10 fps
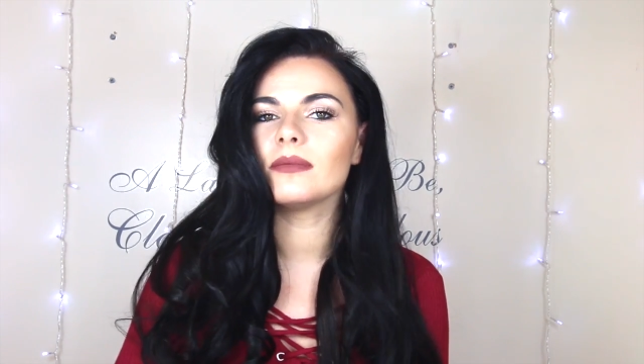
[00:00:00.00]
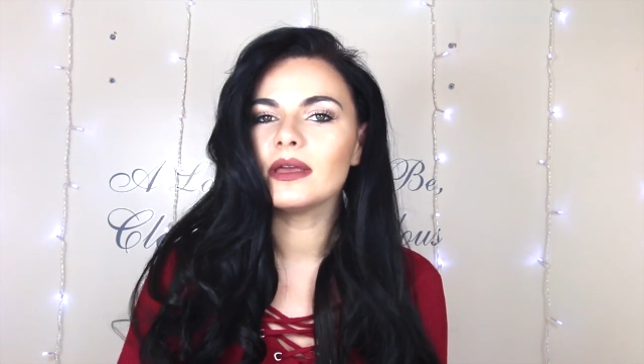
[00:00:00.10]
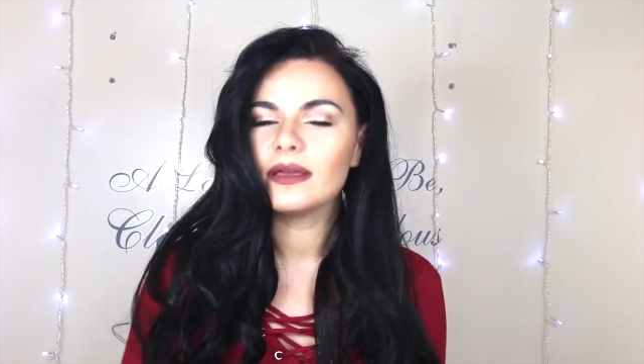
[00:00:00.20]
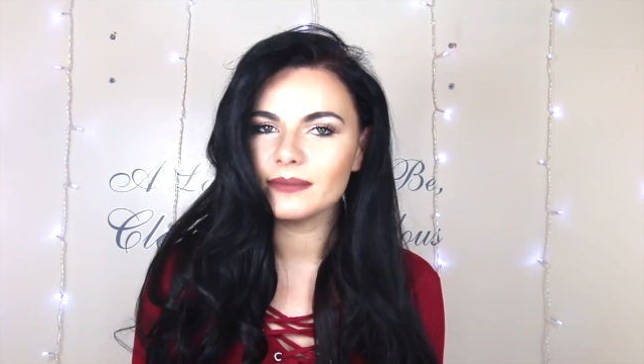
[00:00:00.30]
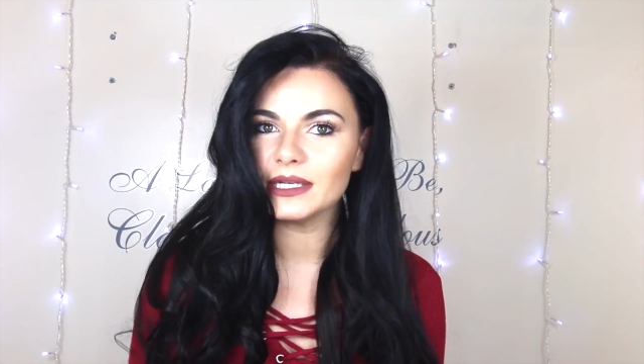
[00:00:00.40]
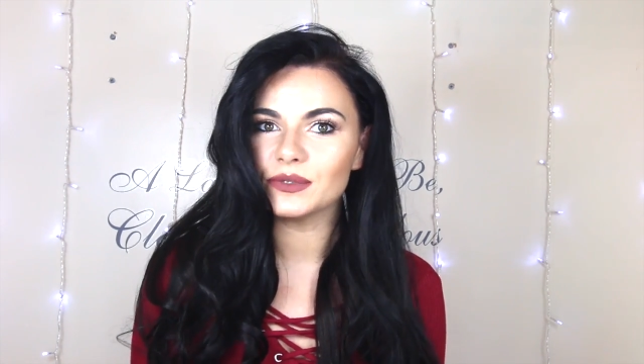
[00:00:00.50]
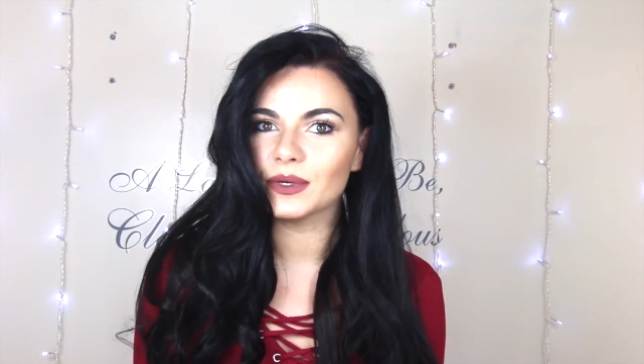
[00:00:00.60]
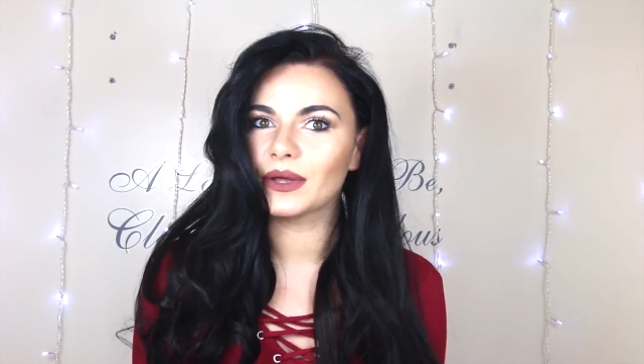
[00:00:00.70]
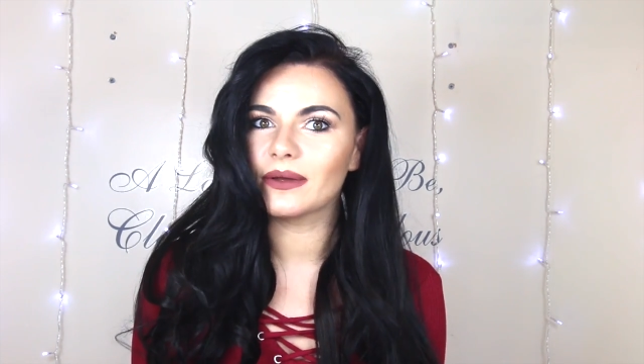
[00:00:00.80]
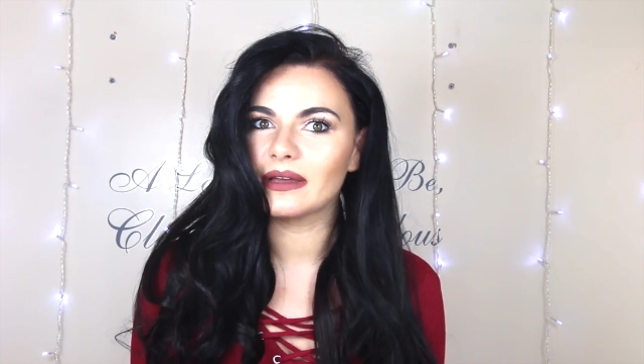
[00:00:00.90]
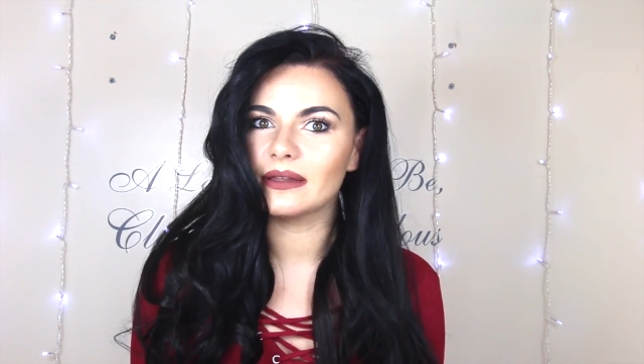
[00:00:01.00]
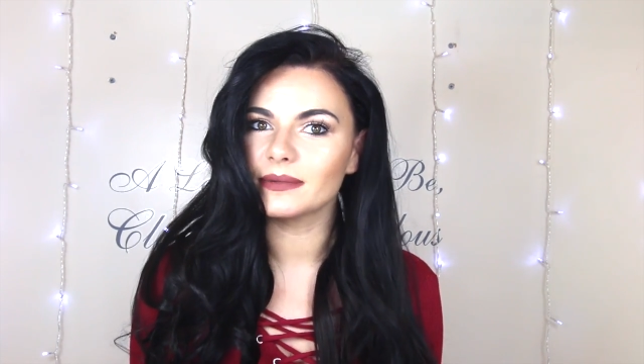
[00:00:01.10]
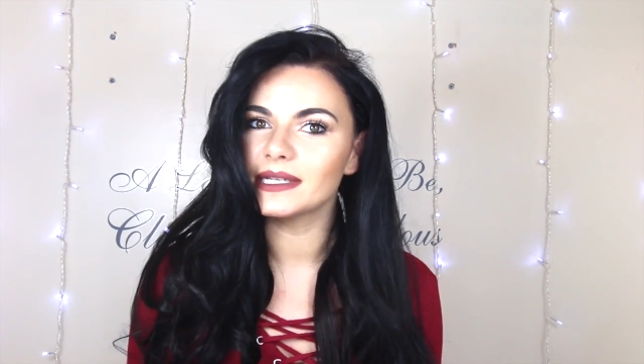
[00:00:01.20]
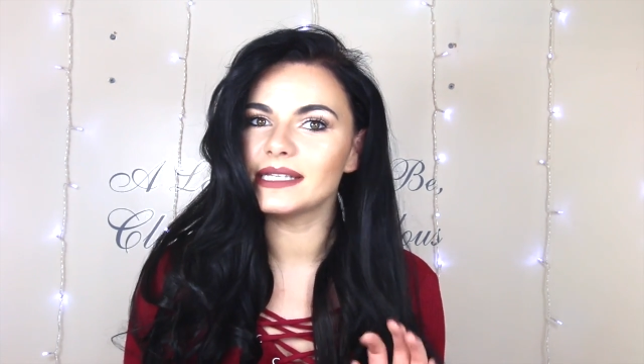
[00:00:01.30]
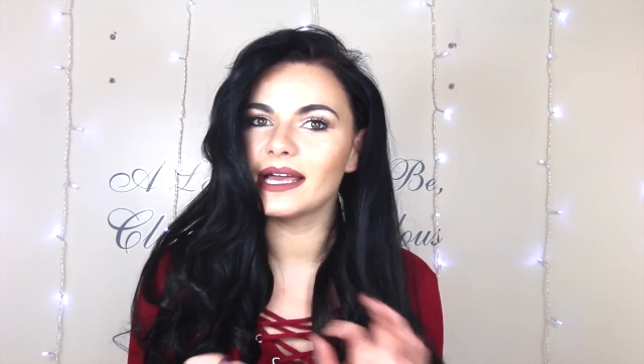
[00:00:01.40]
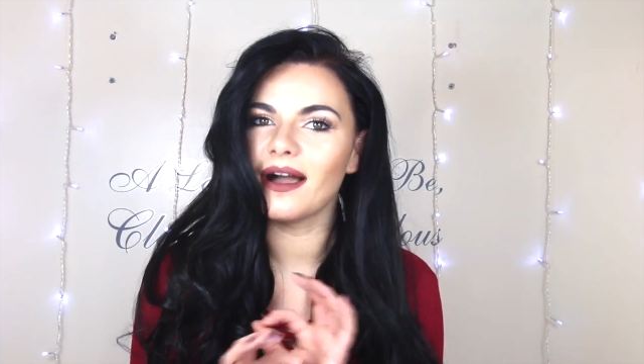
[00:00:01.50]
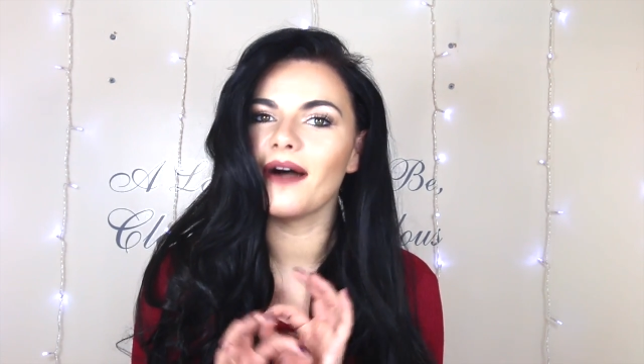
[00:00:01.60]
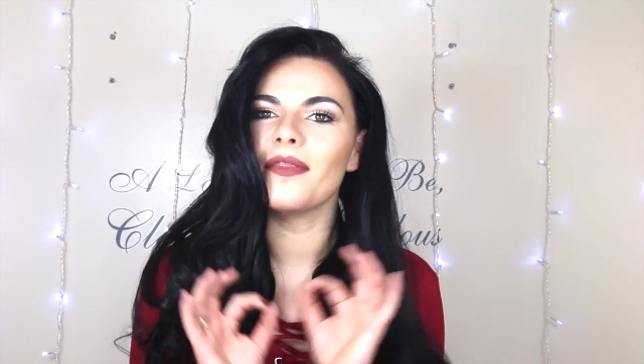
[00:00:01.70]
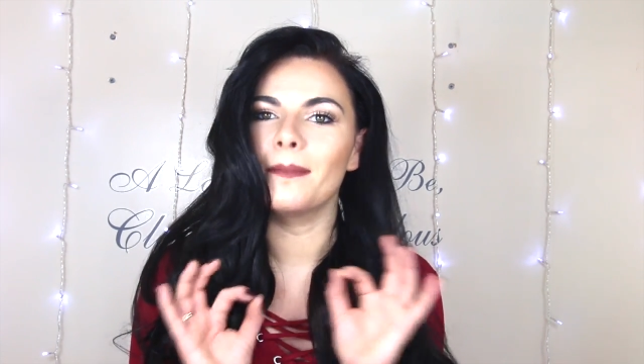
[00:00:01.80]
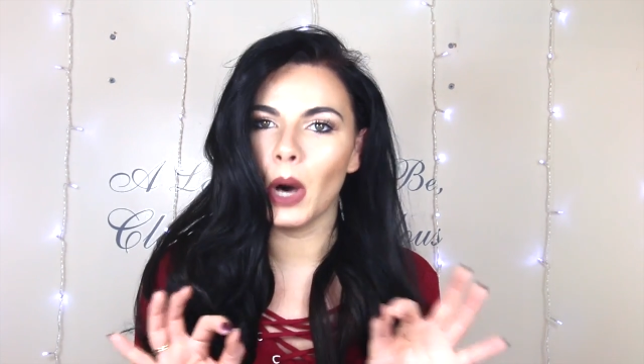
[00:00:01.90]
it makes you want to go and get them, because they
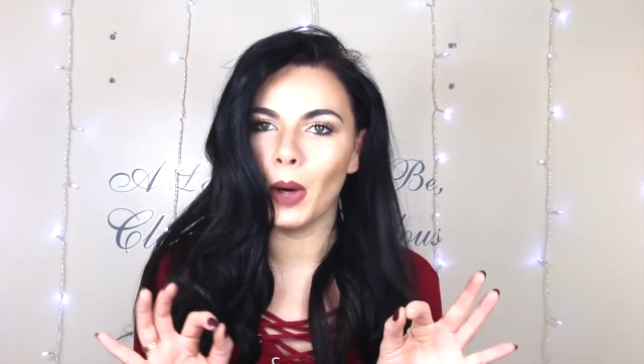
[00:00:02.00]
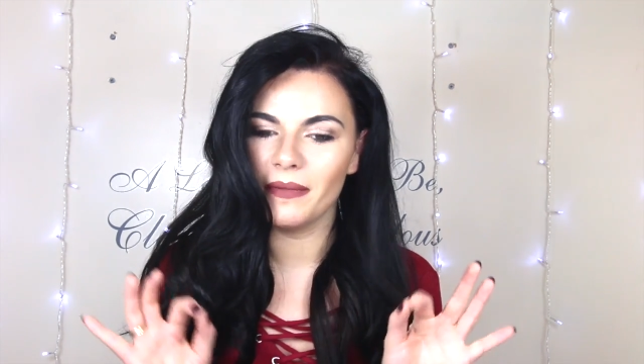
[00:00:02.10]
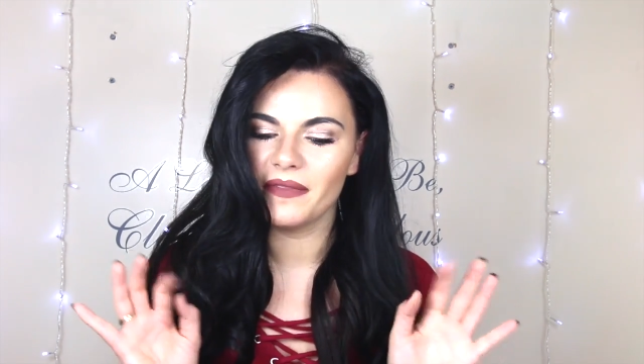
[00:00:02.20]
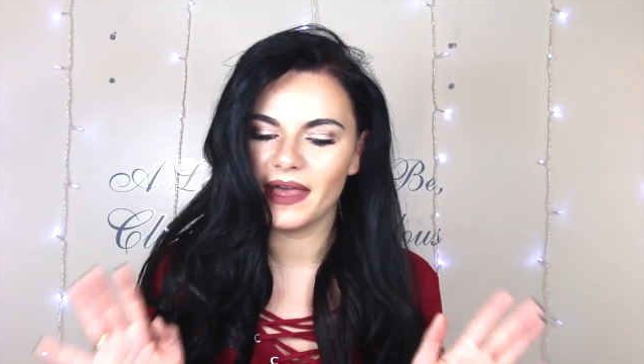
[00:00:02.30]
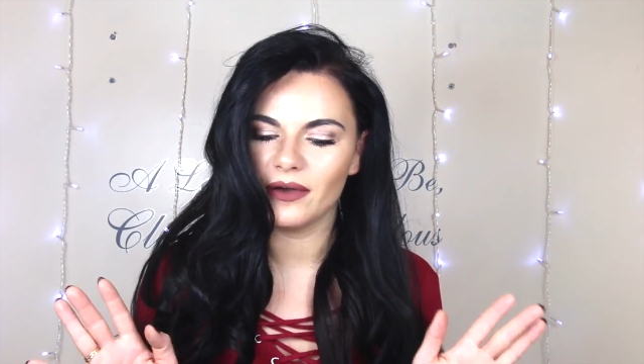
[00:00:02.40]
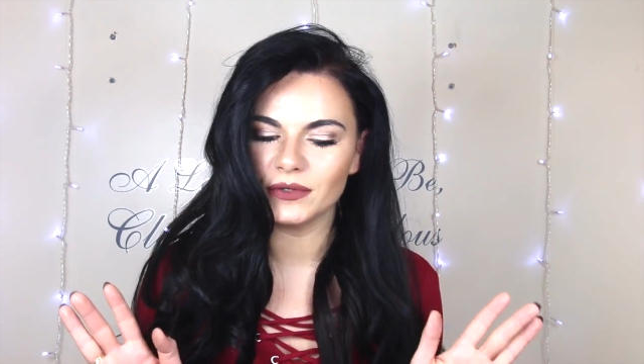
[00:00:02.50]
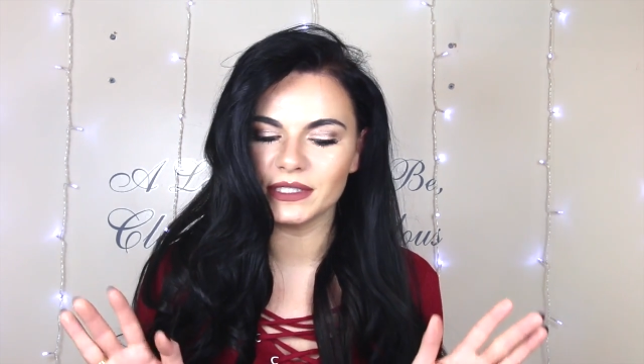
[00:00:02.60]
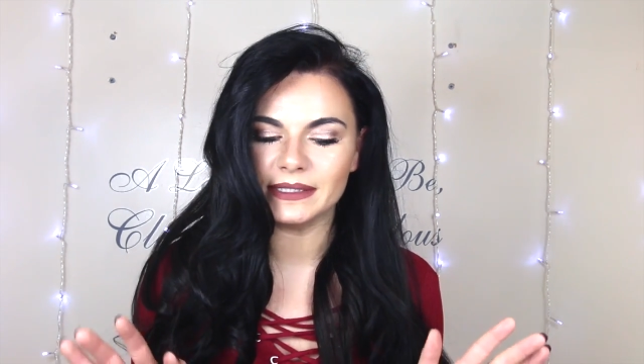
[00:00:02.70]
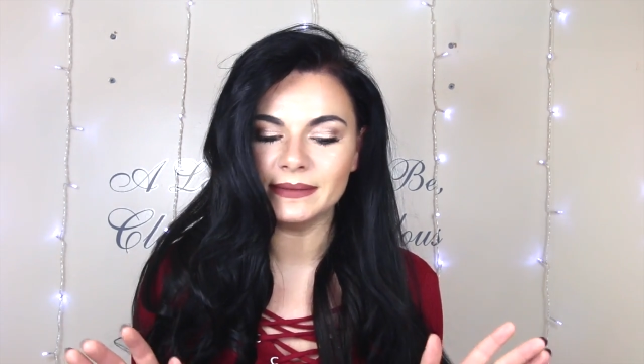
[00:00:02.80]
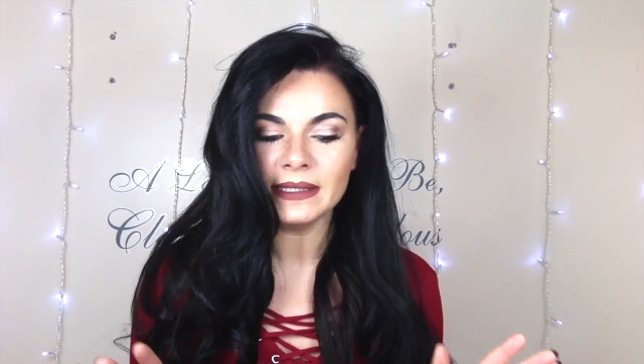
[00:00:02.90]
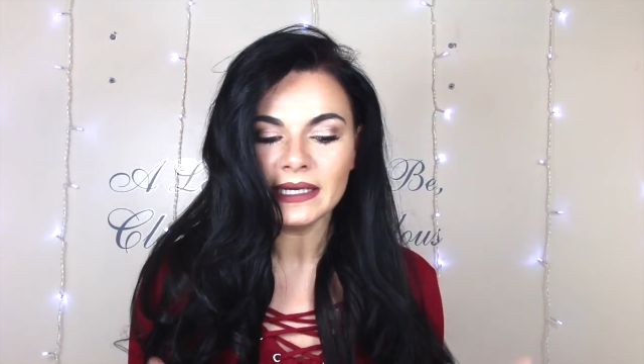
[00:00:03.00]
are the bomb. They're awesome.